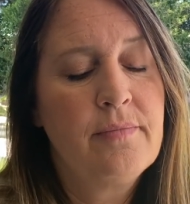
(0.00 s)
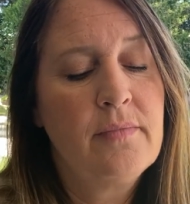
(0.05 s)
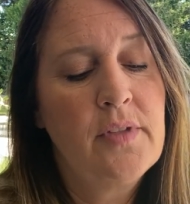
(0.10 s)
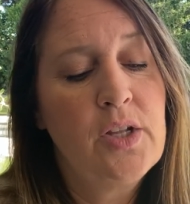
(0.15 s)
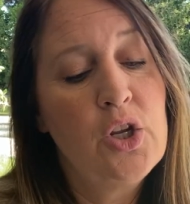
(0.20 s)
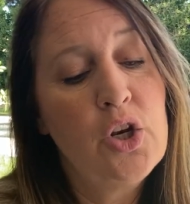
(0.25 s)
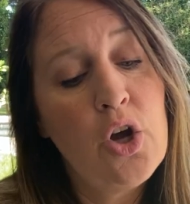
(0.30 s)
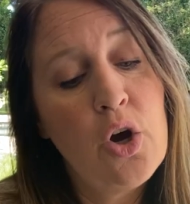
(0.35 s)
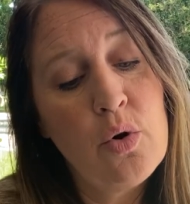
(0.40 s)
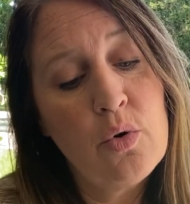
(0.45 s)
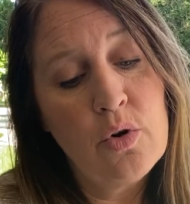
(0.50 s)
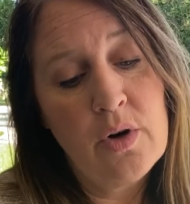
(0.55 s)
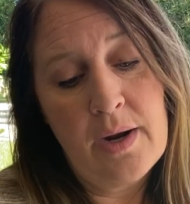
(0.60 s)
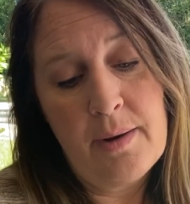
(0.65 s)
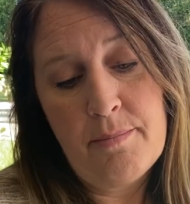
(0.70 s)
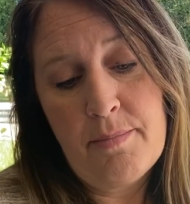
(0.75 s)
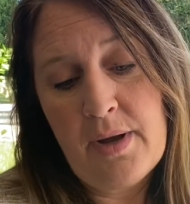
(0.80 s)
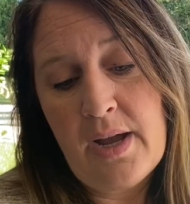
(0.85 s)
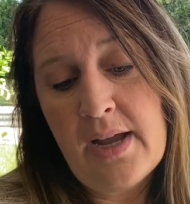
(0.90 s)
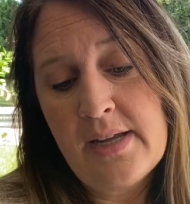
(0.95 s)
You know,
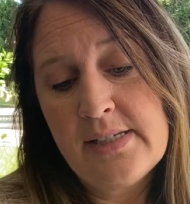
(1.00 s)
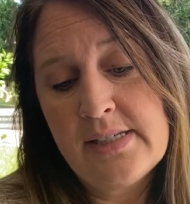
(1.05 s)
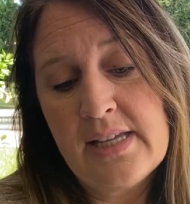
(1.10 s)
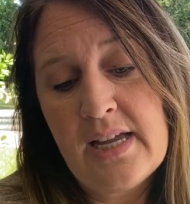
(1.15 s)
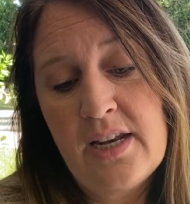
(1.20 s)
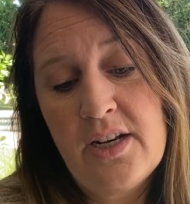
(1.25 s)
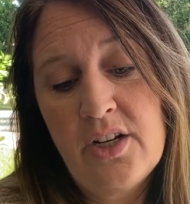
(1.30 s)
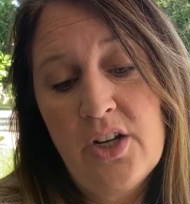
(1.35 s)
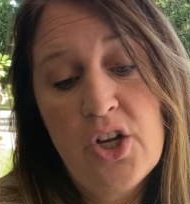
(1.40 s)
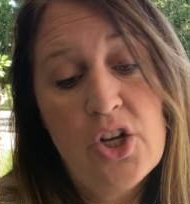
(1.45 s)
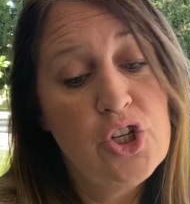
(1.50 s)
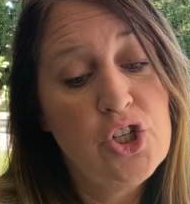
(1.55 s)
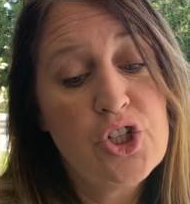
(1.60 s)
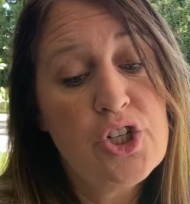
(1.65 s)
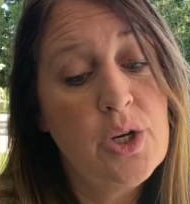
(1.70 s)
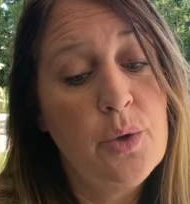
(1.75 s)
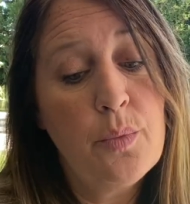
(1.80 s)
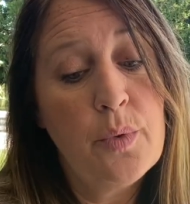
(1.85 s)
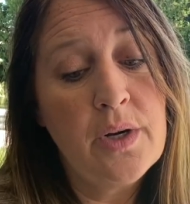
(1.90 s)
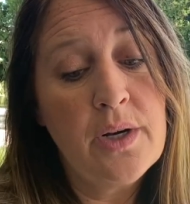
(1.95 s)
Grandpa, I said,
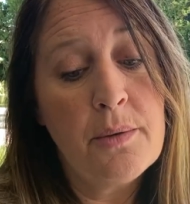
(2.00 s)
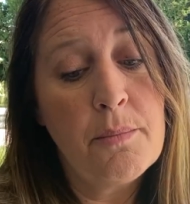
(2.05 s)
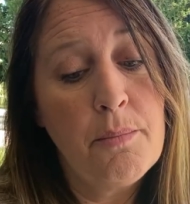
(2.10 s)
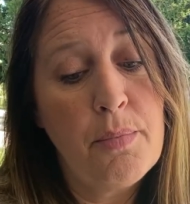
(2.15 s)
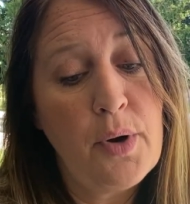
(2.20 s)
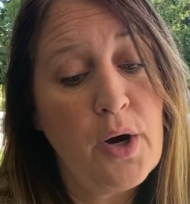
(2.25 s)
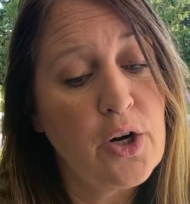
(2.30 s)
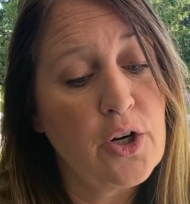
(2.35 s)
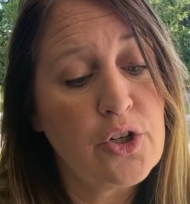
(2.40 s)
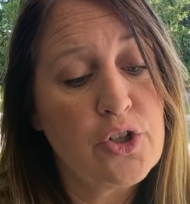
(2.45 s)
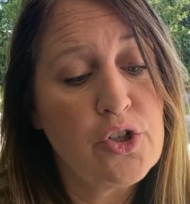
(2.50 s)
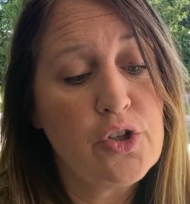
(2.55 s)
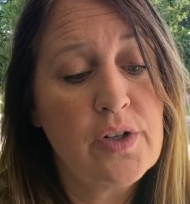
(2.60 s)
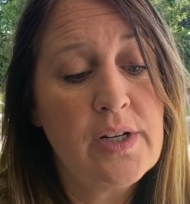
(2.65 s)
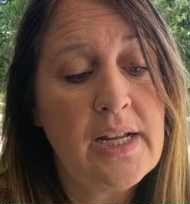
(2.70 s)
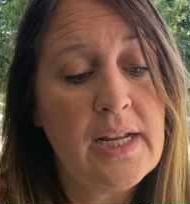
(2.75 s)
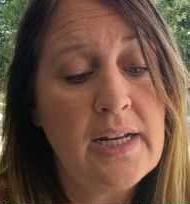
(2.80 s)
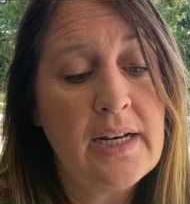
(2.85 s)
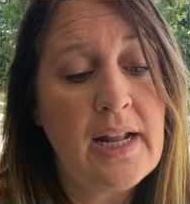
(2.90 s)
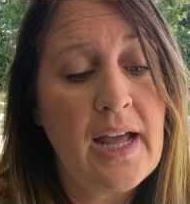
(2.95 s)
she wouldn't bark
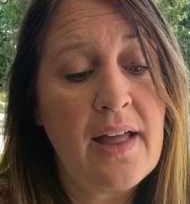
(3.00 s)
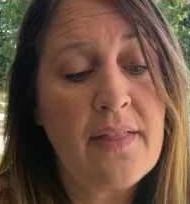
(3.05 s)
treed